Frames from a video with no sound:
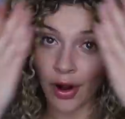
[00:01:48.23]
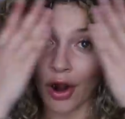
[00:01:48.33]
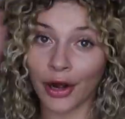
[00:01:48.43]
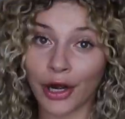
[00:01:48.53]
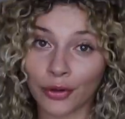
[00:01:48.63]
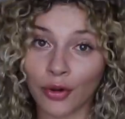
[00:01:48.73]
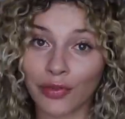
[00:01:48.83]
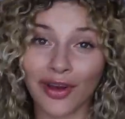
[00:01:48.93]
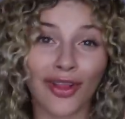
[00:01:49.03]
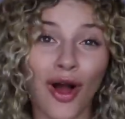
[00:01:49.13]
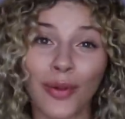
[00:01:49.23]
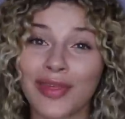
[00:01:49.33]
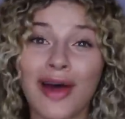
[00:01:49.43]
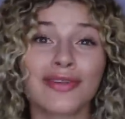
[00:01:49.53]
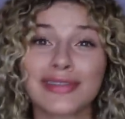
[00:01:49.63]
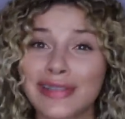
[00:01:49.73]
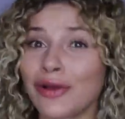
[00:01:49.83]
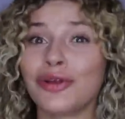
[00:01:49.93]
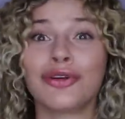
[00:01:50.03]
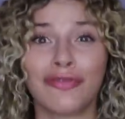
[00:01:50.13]
Our hair growth, along with other
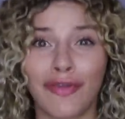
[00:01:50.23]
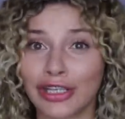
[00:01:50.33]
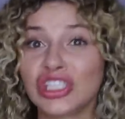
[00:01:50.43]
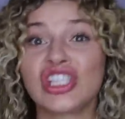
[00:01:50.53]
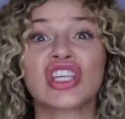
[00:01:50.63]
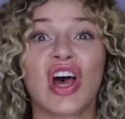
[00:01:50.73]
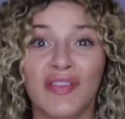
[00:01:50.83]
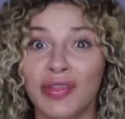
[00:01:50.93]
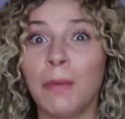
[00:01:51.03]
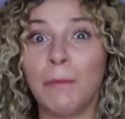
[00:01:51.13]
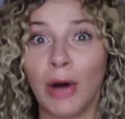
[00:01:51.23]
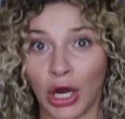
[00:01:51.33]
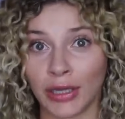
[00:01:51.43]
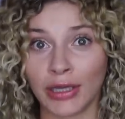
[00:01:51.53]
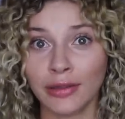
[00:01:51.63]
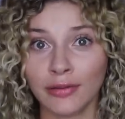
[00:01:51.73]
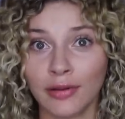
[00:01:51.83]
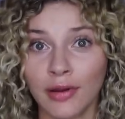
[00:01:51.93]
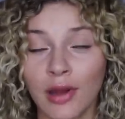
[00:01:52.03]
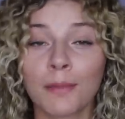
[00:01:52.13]
cellular functions of the body,
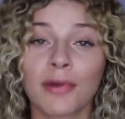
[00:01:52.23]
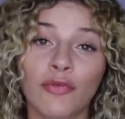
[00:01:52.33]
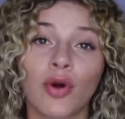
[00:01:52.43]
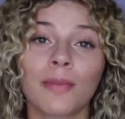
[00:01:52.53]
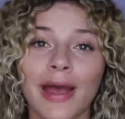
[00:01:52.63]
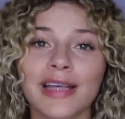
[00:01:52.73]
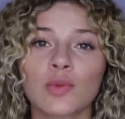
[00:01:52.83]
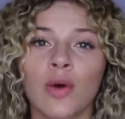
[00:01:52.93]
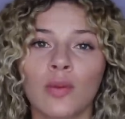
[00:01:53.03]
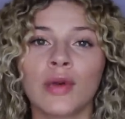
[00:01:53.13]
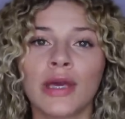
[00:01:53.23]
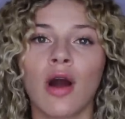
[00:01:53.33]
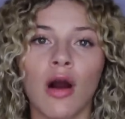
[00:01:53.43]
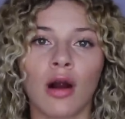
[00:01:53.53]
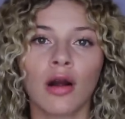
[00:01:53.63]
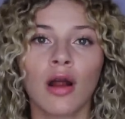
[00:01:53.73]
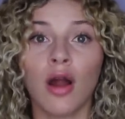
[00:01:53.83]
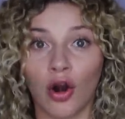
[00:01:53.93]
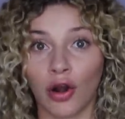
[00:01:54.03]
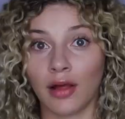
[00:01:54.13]
perform best when we are
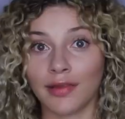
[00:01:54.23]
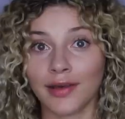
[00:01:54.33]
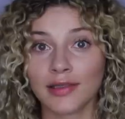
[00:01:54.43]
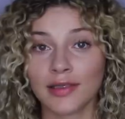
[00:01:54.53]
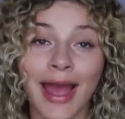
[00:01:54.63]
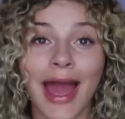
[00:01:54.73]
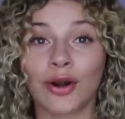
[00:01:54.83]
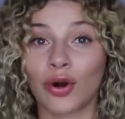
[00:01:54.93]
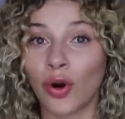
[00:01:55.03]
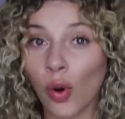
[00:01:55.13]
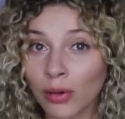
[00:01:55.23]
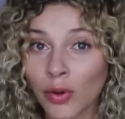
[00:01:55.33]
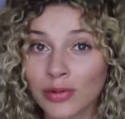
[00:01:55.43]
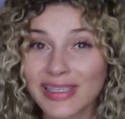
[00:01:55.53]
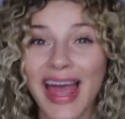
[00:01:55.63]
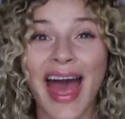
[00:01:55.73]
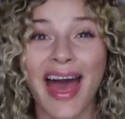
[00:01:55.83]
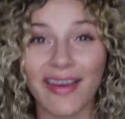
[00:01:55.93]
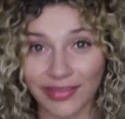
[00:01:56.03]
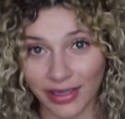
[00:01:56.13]
our healthiest, and our hormones
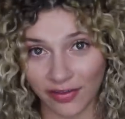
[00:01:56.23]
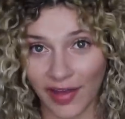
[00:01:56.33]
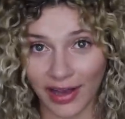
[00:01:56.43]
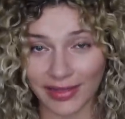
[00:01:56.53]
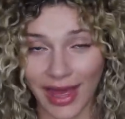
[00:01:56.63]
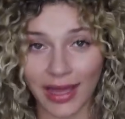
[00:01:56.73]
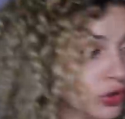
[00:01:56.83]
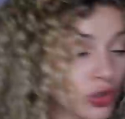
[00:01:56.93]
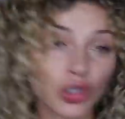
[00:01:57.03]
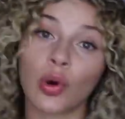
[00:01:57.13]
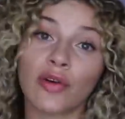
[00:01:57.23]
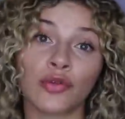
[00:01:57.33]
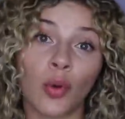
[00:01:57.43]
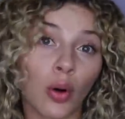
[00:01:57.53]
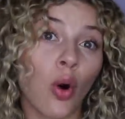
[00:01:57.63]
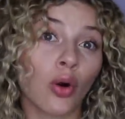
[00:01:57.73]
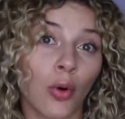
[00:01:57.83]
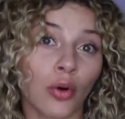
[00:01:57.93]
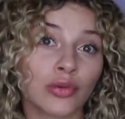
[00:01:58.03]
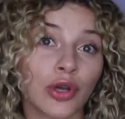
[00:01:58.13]
heavily affect that. So if your
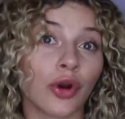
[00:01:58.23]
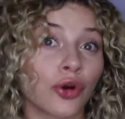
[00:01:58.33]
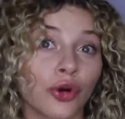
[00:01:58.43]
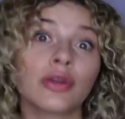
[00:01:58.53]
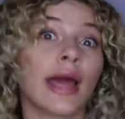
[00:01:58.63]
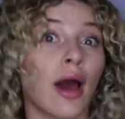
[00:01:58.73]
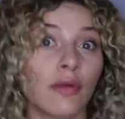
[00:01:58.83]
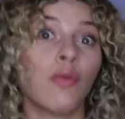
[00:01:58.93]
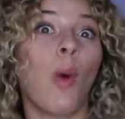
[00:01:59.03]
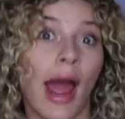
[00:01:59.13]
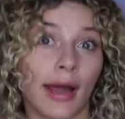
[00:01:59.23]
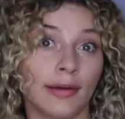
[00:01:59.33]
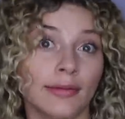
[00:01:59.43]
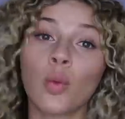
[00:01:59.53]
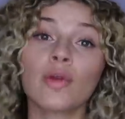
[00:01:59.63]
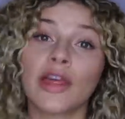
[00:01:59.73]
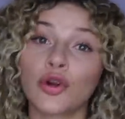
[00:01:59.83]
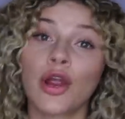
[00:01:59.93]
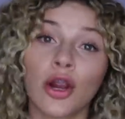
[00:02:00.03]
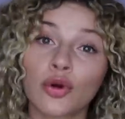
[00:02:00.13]
hormones are currently out of whack, well then
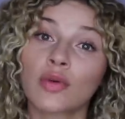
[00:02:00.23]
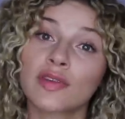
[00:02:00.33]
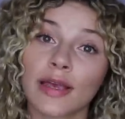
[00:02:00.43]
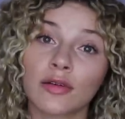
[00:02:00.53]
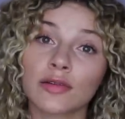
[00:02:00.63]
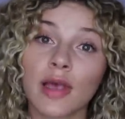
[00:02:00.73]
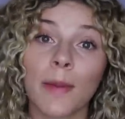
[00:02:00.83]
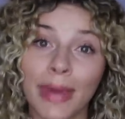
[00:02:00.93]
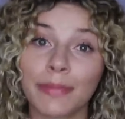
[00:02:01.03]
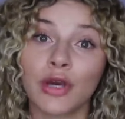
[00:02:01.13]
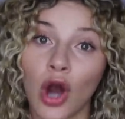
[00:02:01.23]
your hair growth cycles may be